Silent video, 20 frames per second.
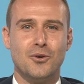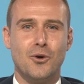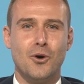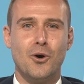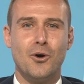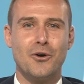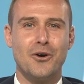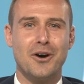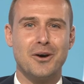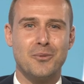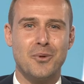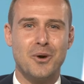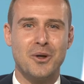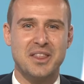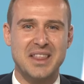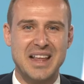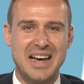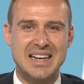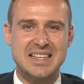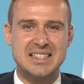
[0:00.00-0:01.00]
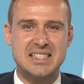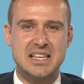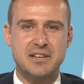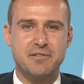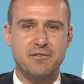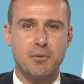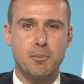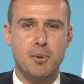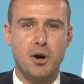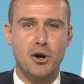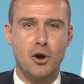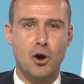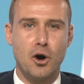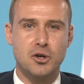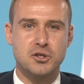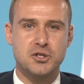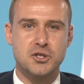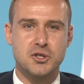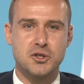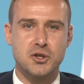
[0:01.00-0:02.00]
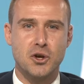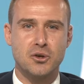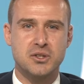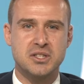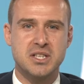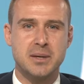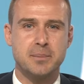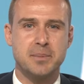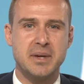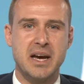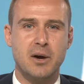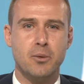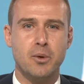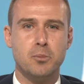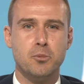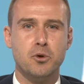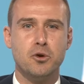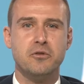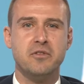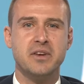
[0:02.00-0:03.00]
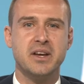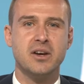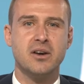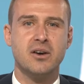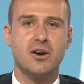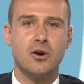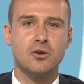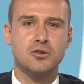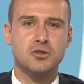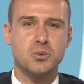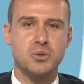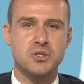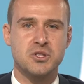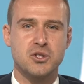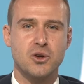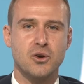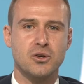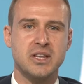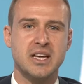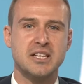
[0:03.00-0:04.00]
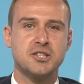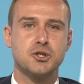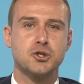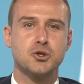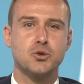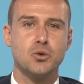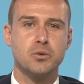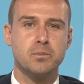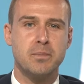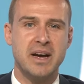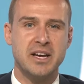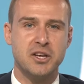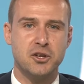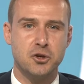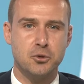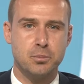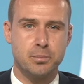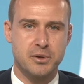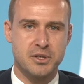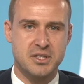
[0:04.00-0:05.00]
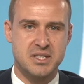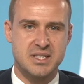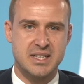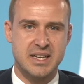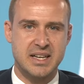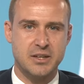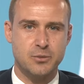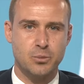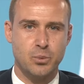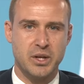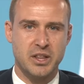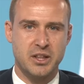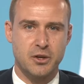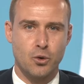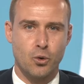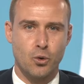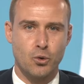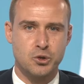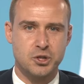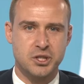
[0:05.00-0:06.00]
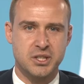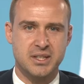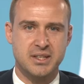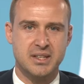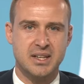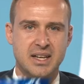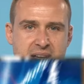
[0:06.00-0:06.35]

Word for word: All right, well, that is it for my hot stock tip. Now we're moving on to a stock that should make you proceed with caution.